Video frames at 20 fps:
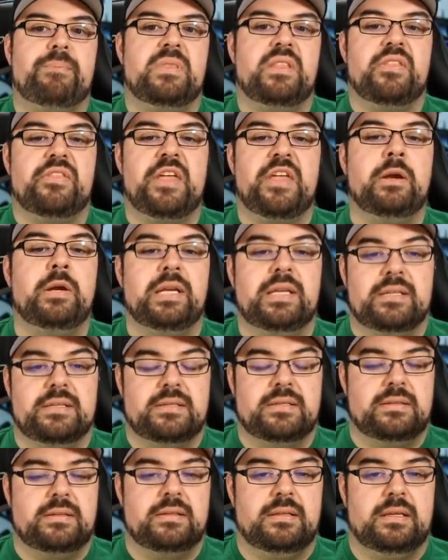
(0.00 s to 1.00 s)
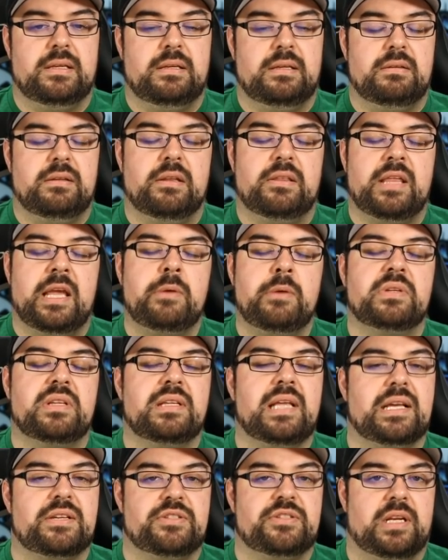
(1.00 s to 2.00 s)
the thing is, the thing with
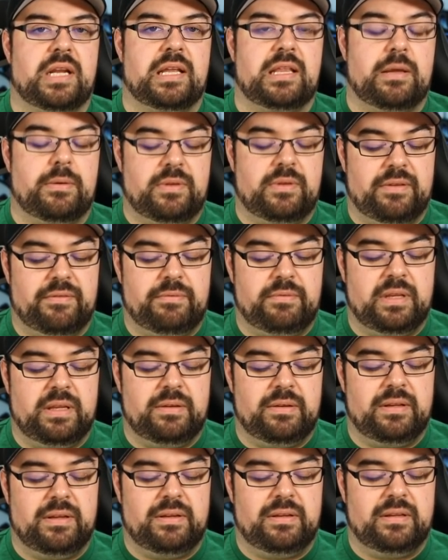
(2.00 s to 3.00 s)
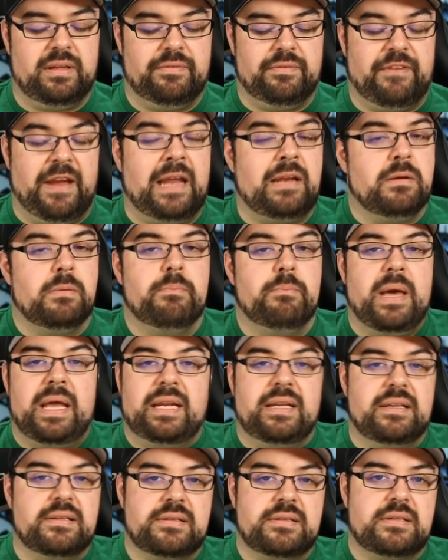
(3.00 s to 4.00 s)
the Last Jedi that, that, the, the fandom
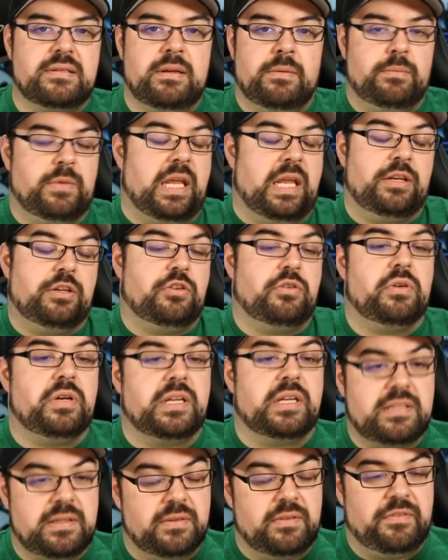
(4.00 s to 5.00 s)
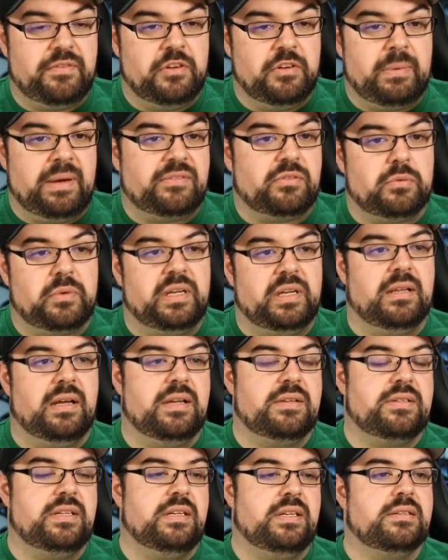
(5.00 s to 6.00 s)
menace and, and, critics of the film have to
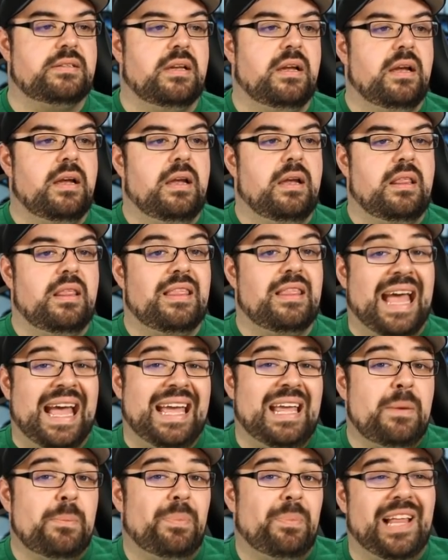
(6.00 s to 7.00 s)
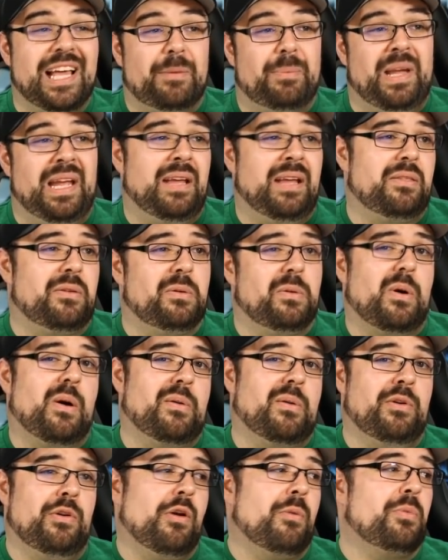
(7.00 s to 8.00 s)
realize is that and Black Panther
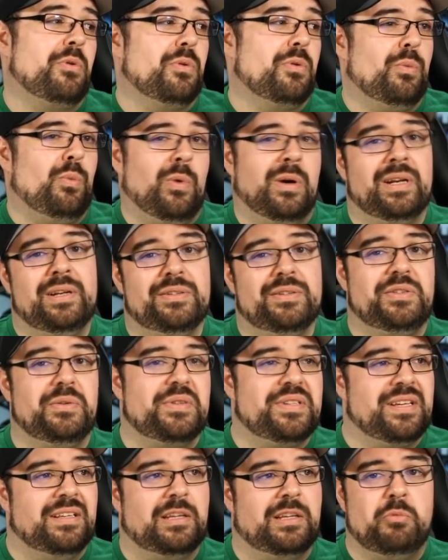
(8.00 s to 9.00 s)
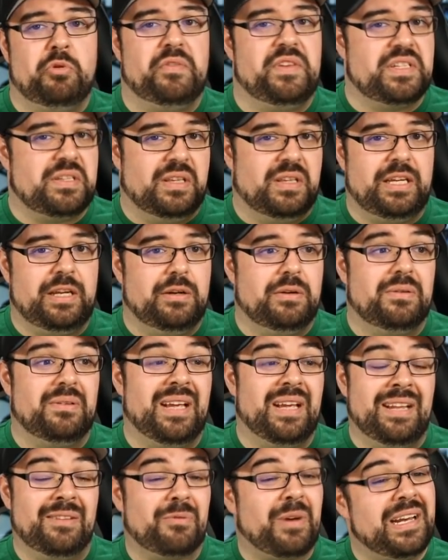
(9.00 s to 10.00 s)
are the number one and two selling movies of the
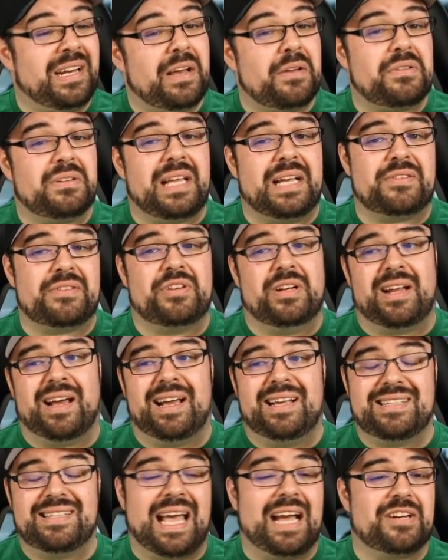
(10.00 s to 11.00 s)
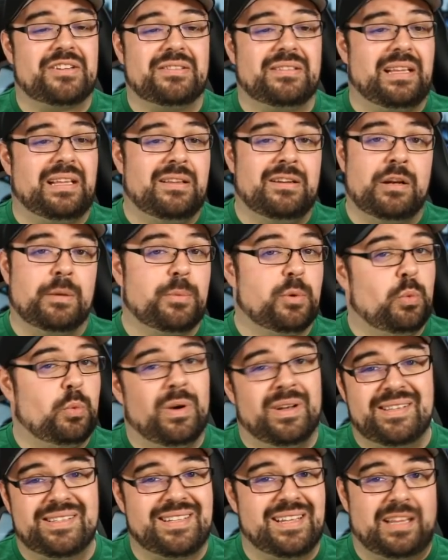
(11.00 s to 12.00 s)
year, and right now, the Last Jedi is actually the number
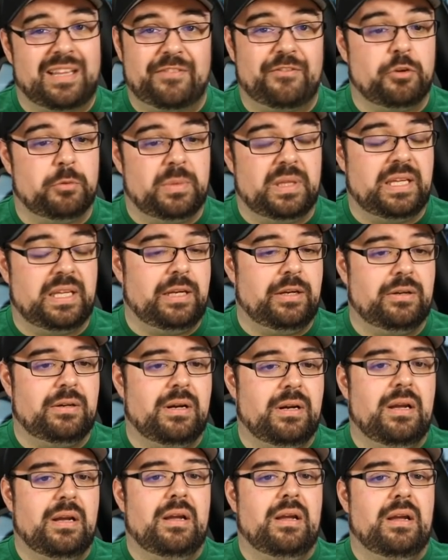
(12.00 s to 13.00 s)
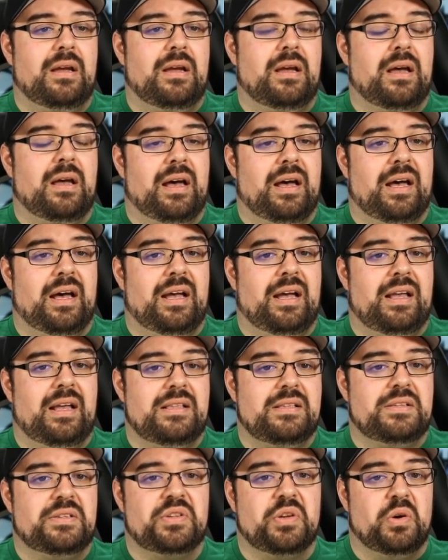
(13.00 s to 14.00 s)
one selling film of the year. Uh,
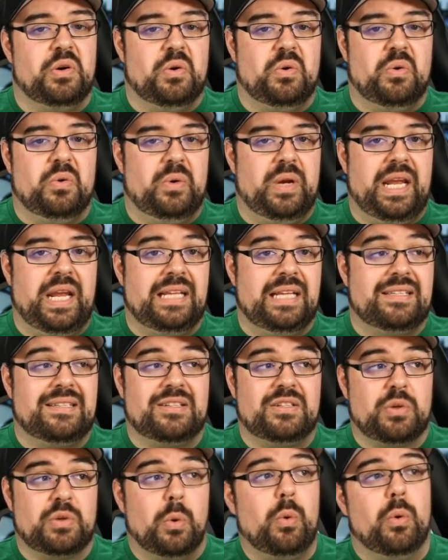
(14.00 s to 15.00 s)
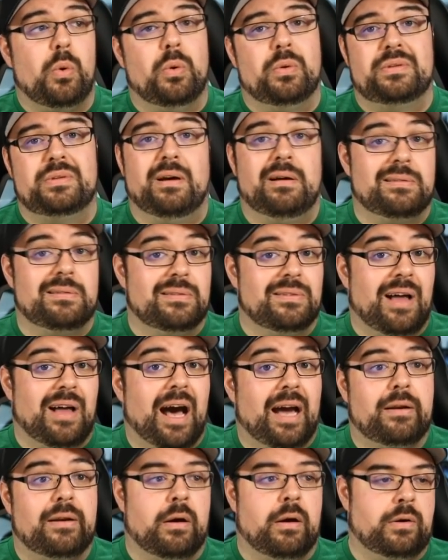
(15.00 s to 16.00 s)
so it sold a
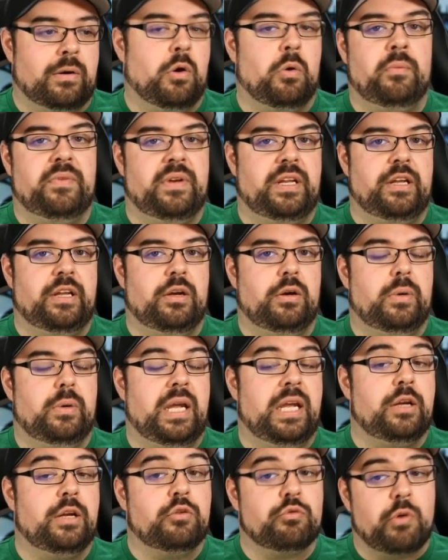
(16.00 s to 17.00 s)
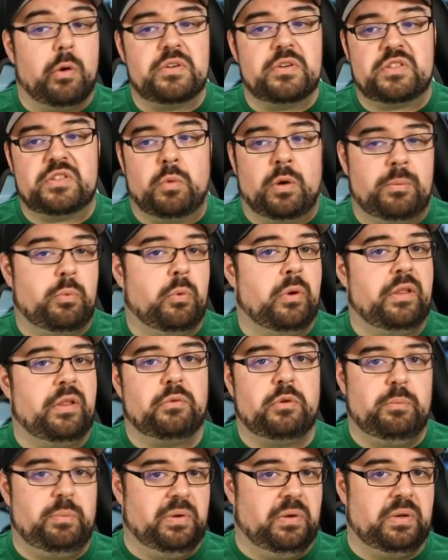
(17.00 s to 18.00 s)
lot on home video. It grossed
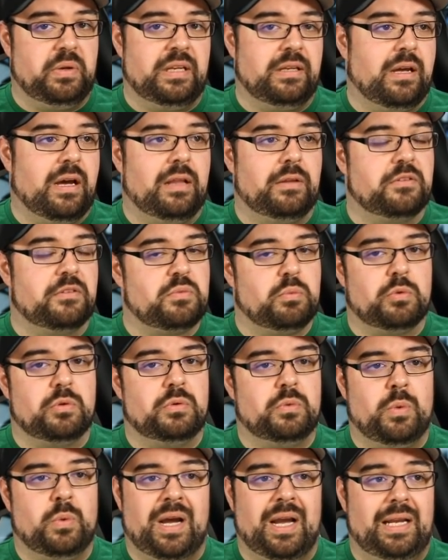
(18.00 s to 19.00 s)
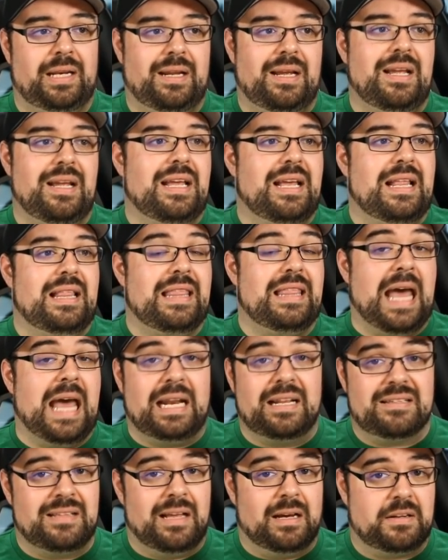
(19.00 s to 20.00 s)
1.3 billion dollars worldwide.
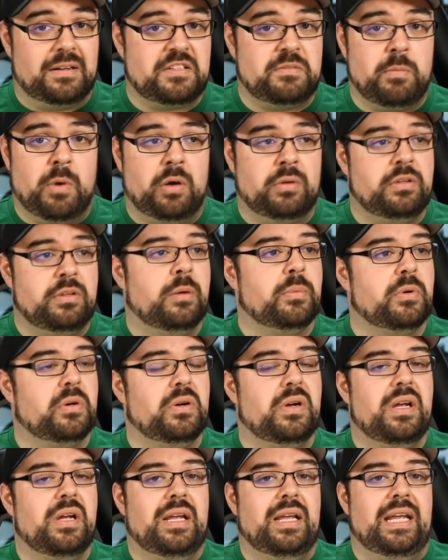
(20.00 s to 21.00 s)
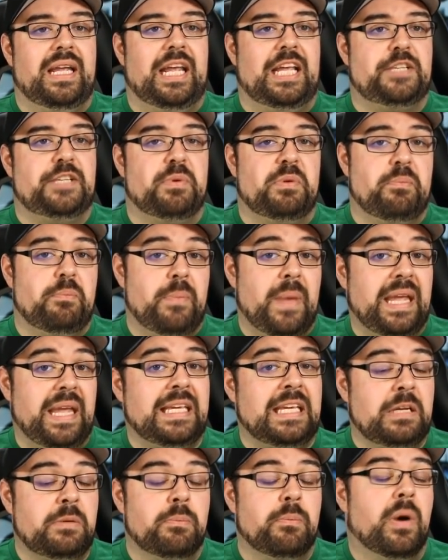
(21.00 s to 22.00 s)
That is not a small number. It's been
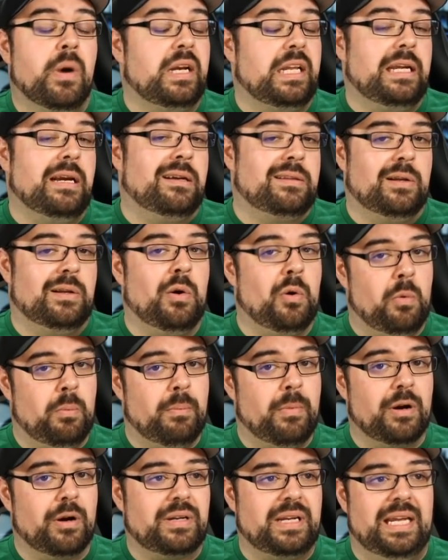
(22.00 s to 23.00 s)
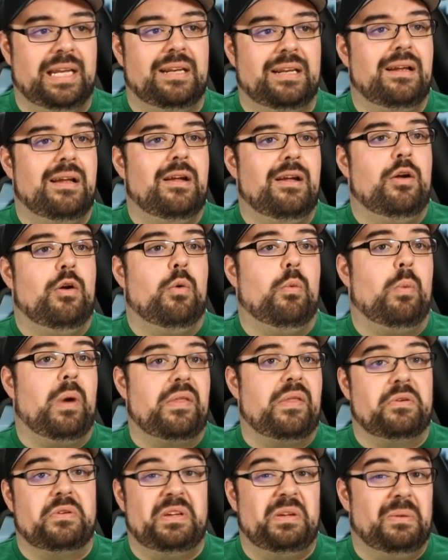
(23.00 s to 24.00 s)
making money on the home market
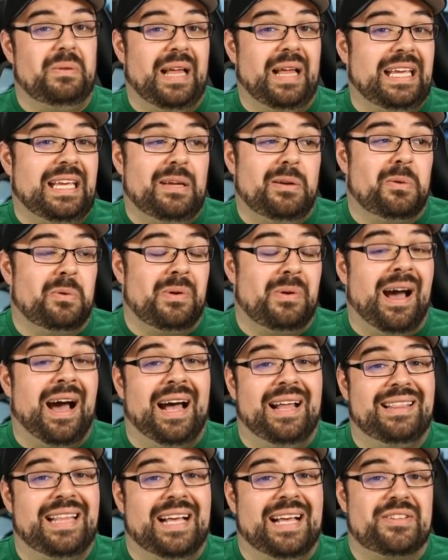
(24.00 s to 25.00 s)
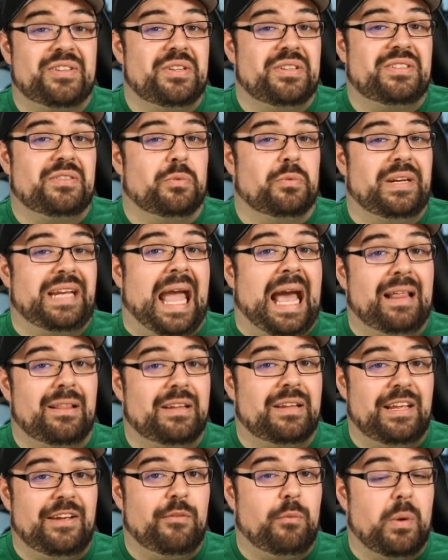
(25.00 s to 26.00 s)
whether you like it or not. That's just the
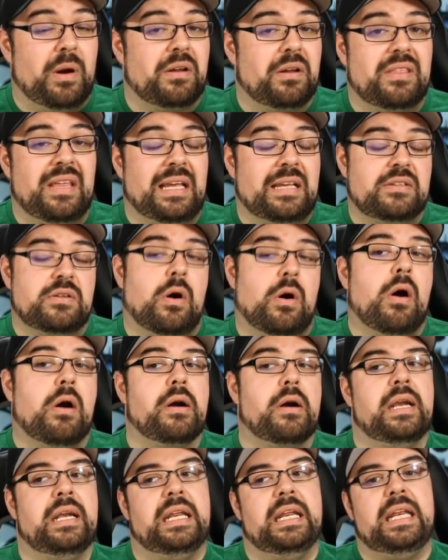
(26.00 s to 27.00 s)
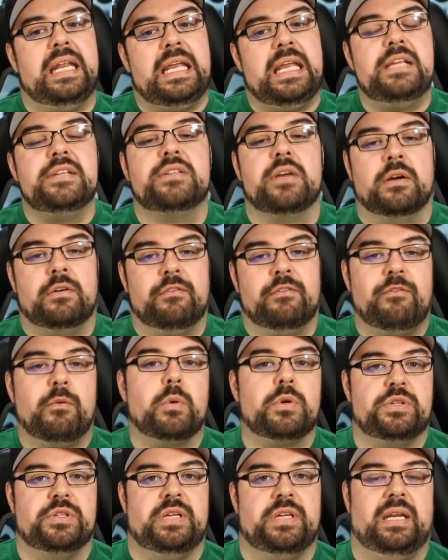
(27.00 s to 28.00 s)
reality of where things are. And it is
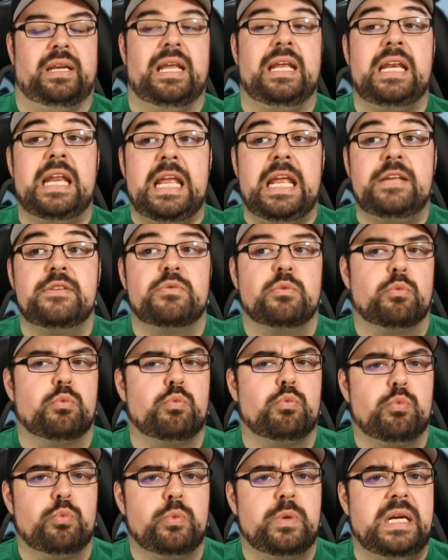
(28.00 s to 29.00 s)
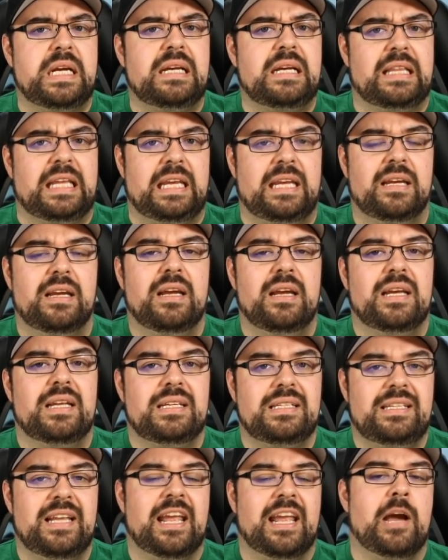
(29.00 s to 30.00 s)
unfortunate. It is really
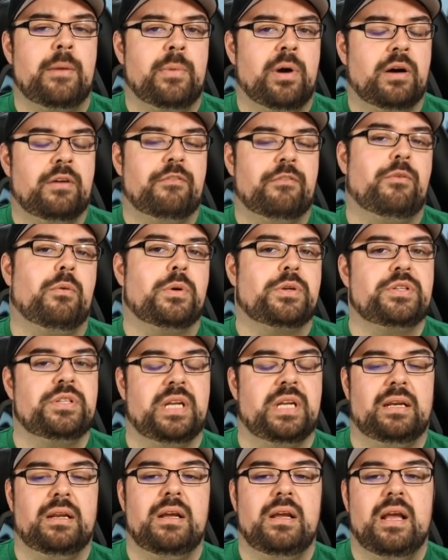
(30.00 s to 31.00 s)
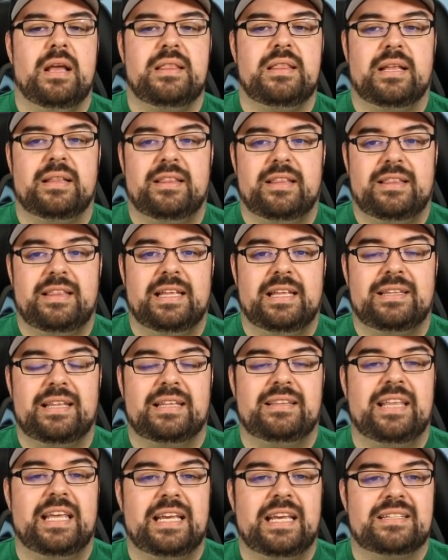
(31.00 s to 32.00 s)
damn unfortunate that, that,
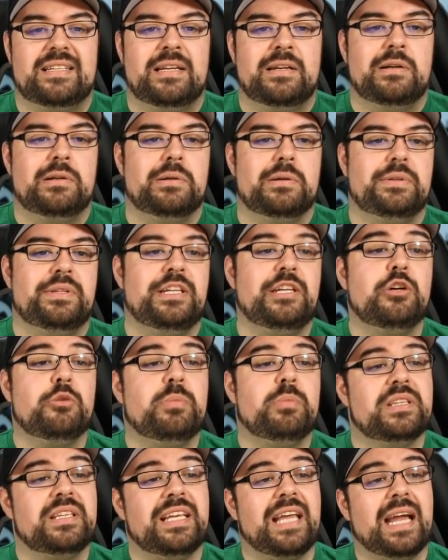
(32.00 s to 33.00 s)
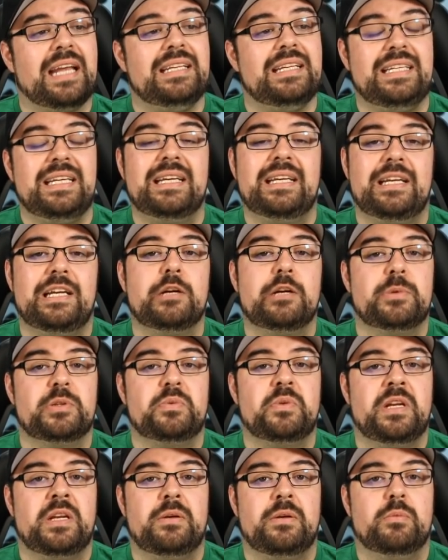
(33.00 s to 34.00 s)
that they extended her deal. But the idea here
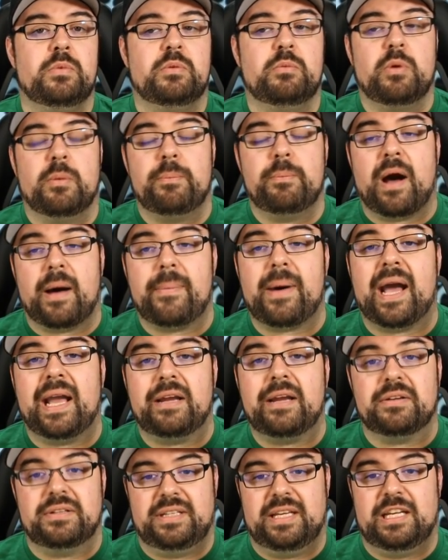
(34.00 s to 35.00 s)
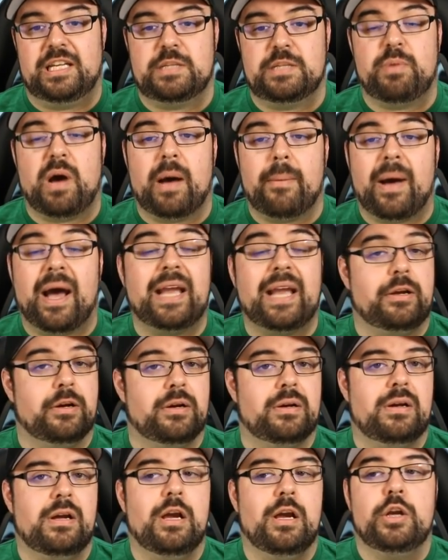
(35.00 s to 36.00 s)
between what Bob Iger did is Bob
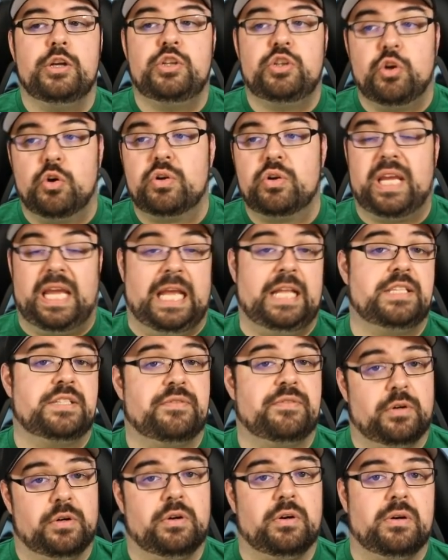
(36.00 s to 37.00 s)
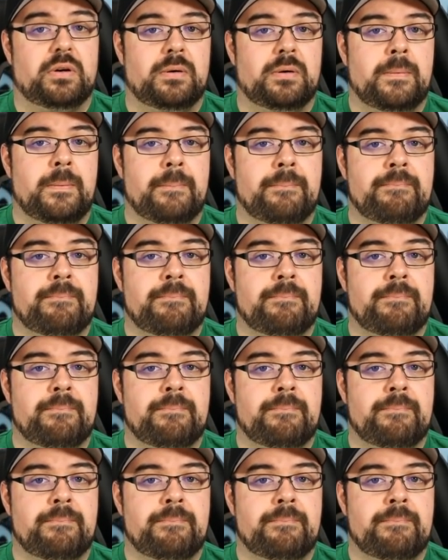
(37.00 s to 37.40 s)
Iger took hits for her.